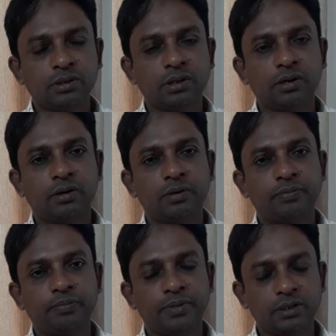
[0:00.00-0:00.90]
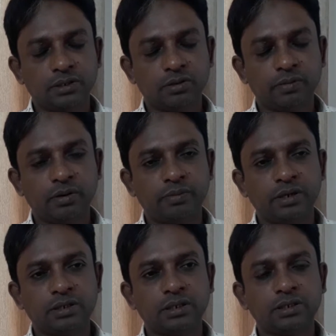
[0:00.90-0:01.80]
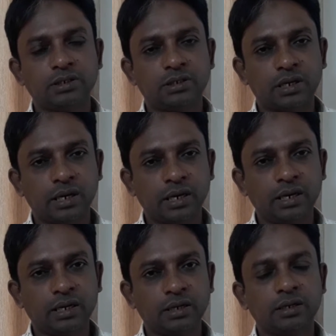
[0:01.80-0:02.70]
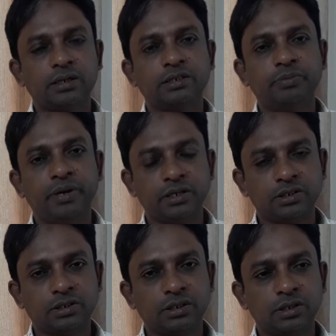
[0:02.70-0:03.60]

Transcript: our present government is trying its best